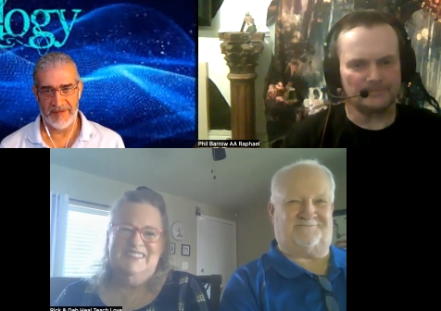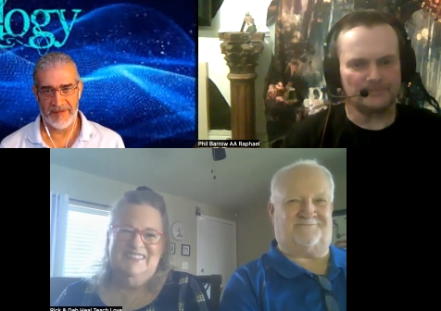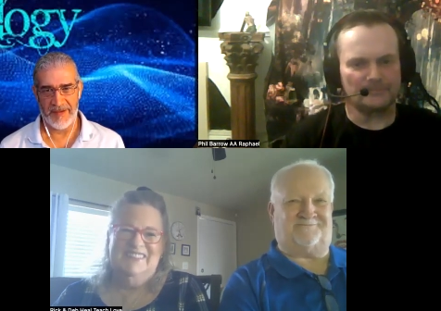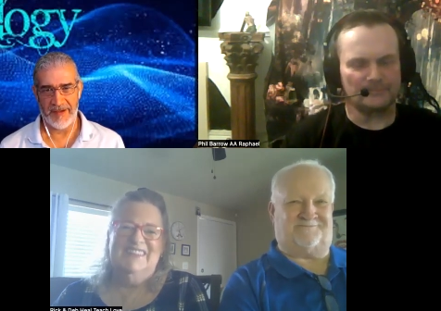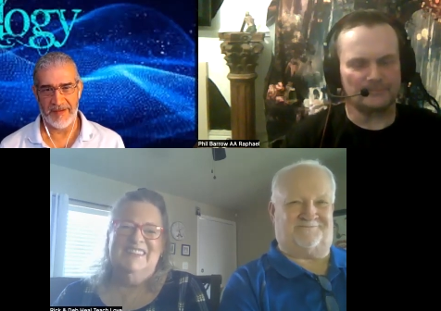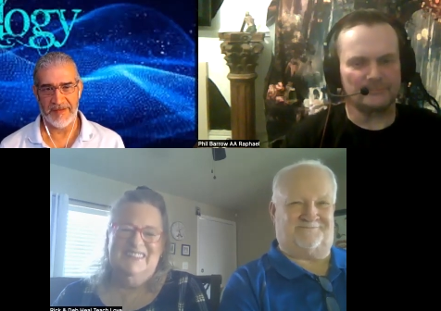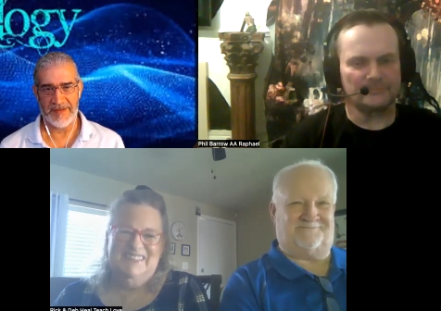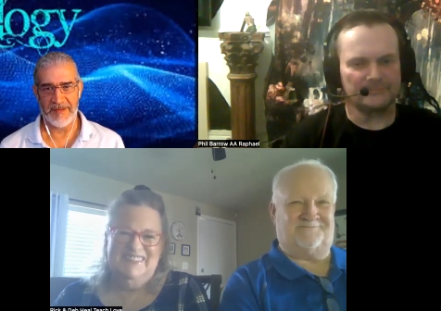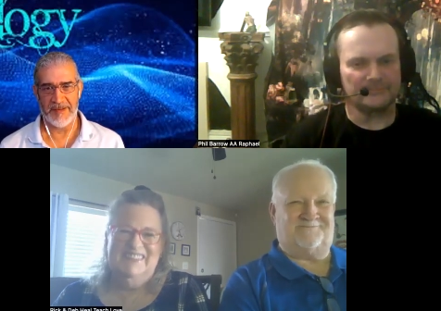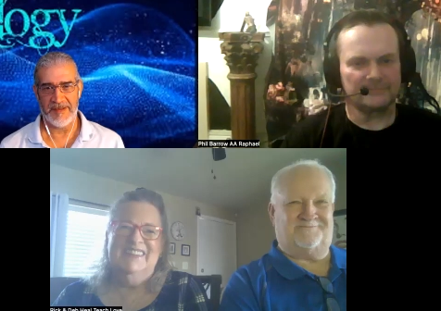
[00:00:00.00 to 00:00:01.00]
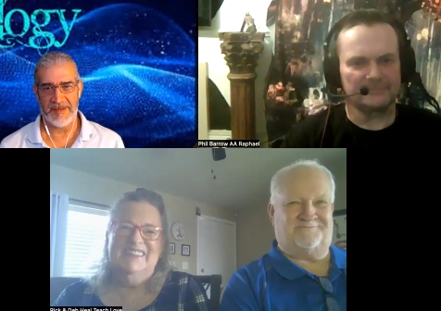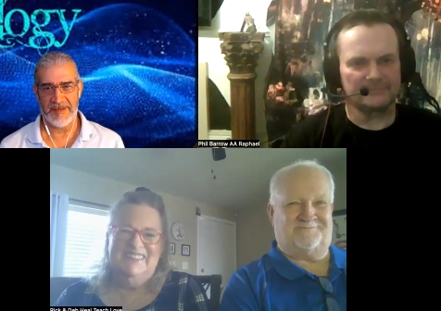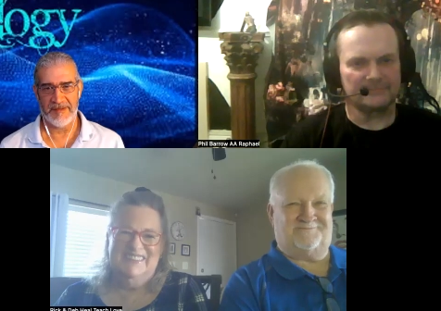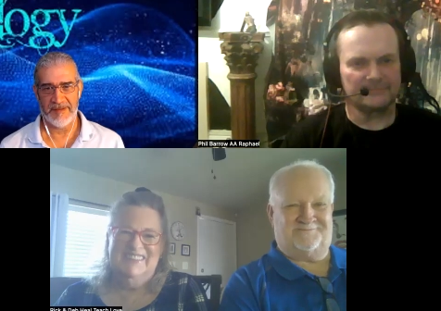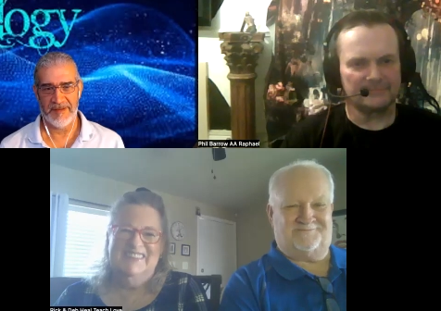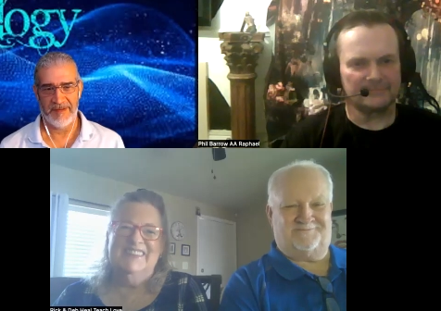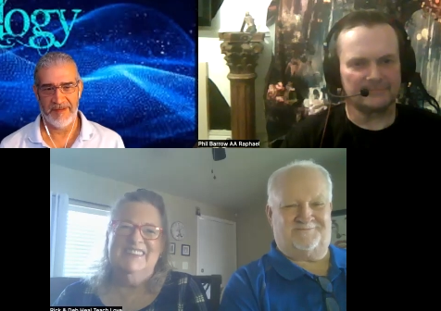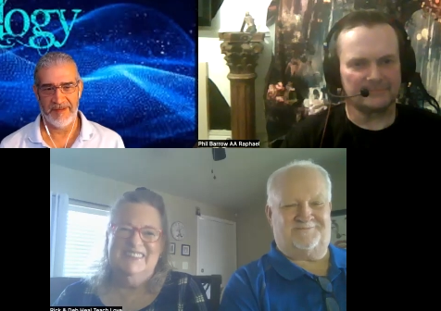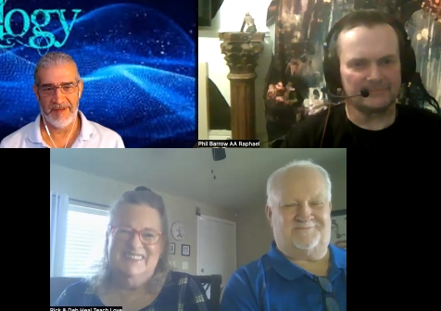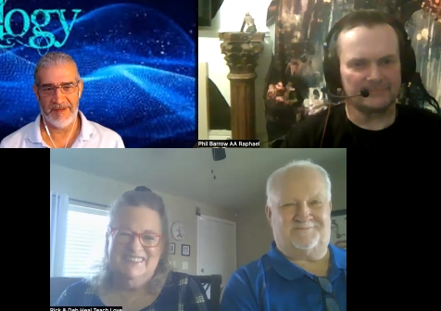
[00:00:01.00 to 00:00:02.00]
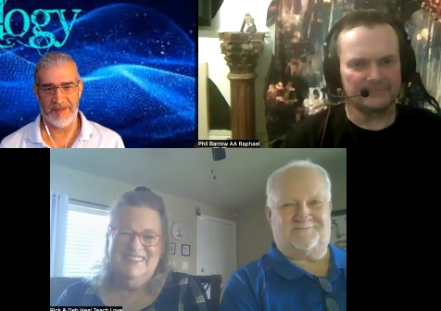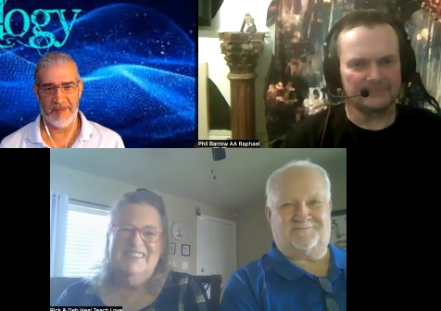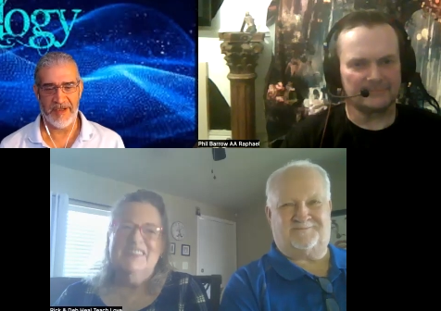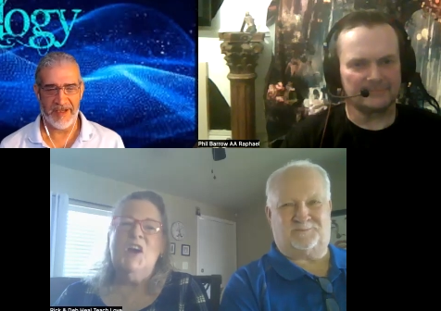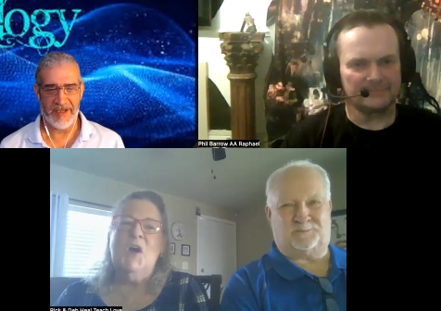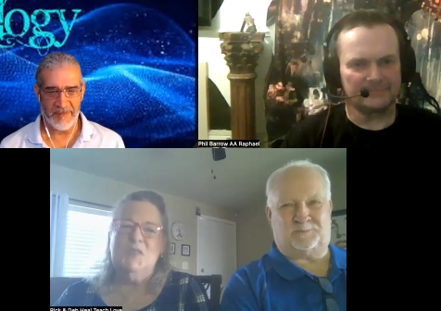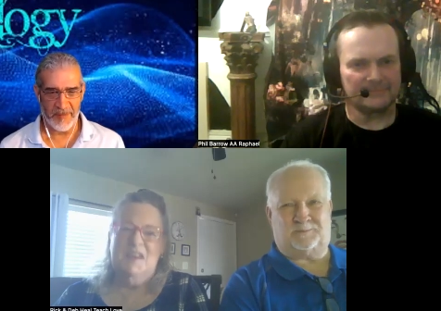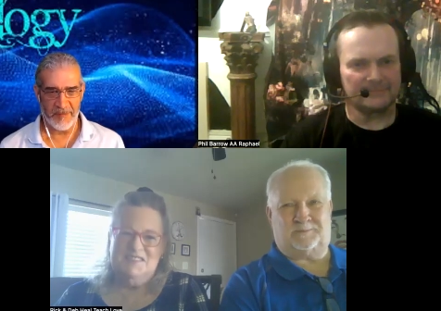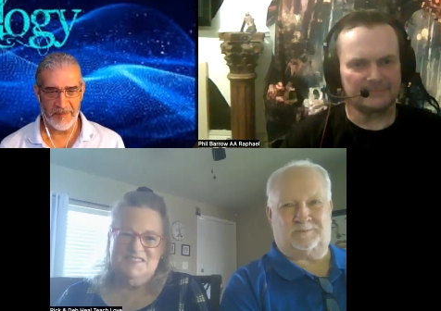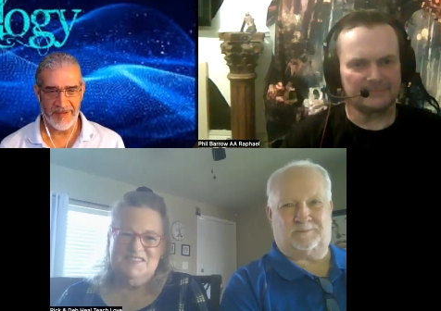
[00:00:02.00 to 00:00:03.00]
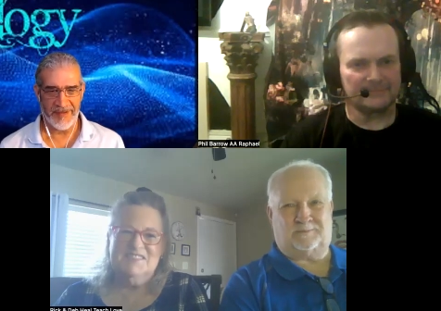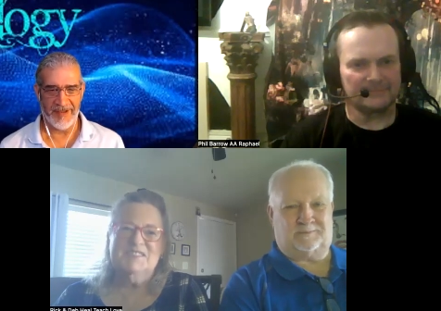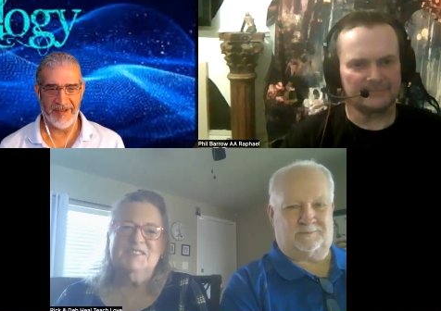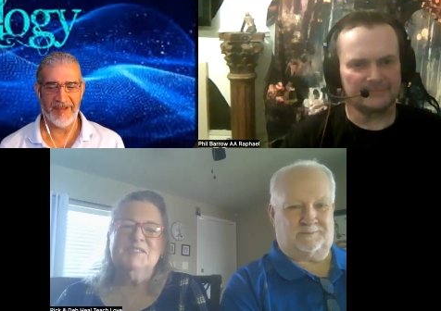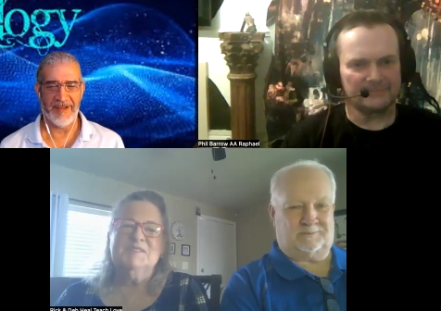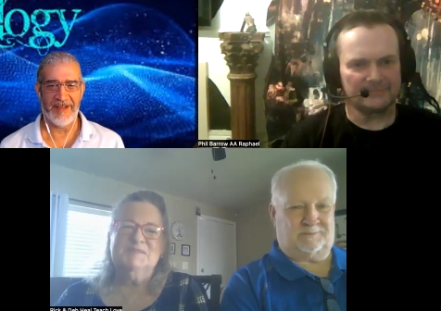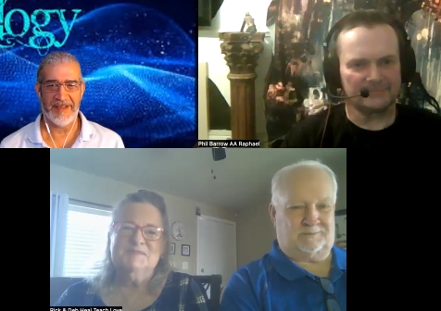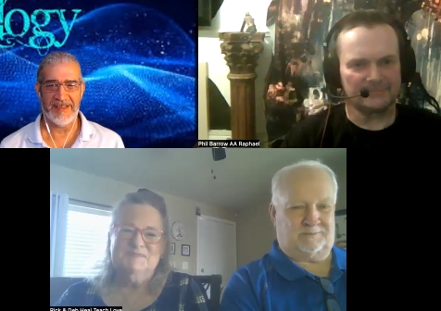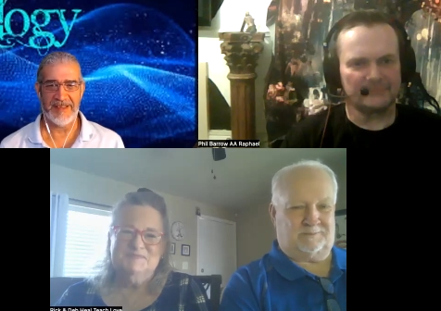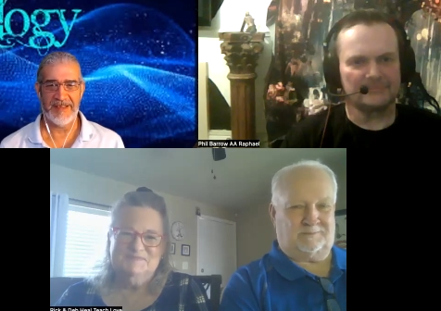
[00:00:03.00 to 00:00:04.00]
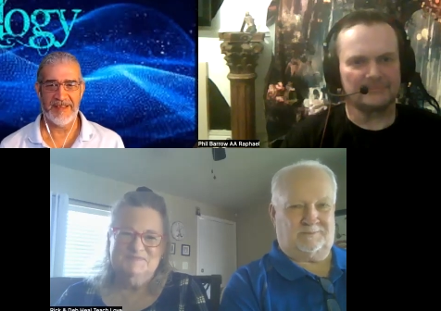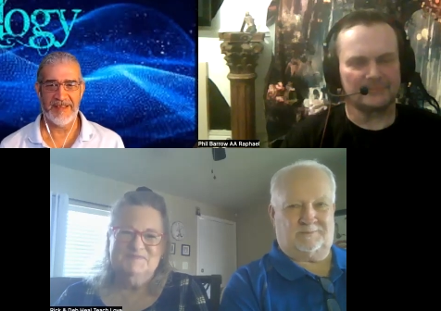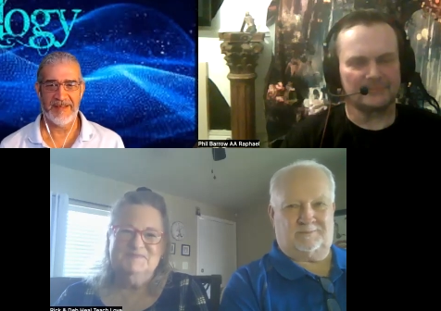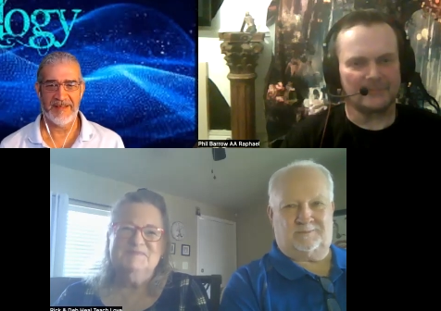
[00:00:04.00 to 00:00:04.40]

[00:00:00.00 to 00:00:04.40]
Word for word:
Speaker 1: okay so i just i just wanted to oh, confirm yes. yeah yeah i can see